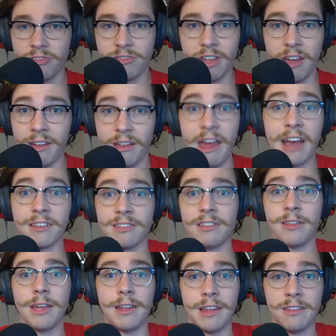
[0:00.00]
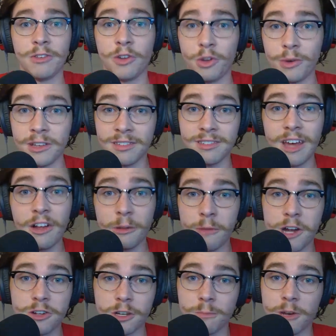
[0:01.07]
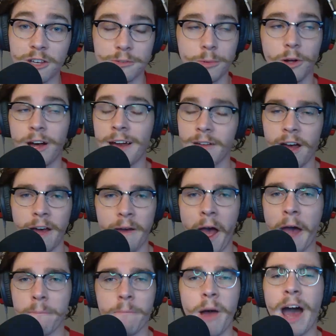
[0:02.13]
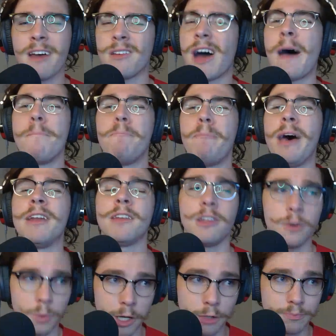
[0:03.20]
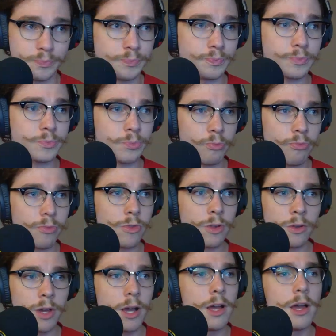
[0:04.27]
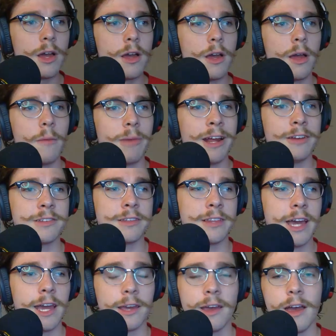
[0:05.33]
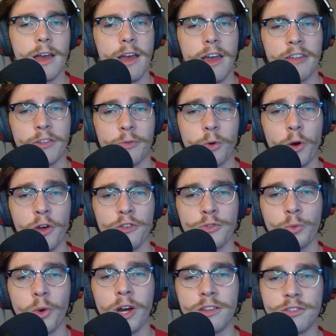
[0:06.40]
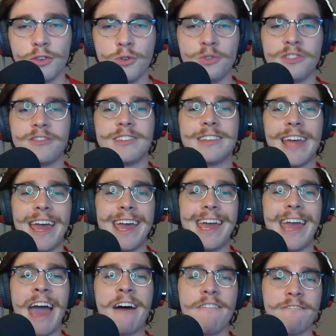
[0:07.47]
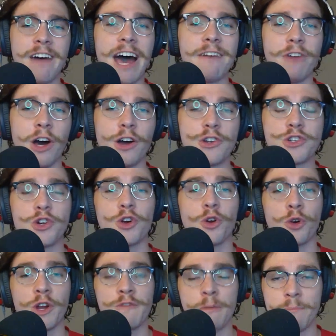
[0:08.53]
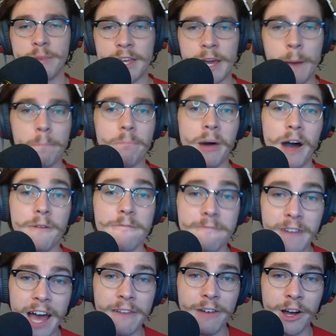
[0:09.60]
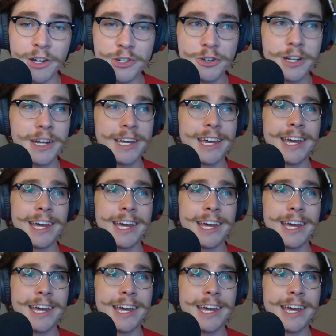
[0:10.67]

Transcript: excellent. He's going to excel in Major League Baseball. I bet he will. But here's the thing. If the Royals want to stay at 500 or even be above 500,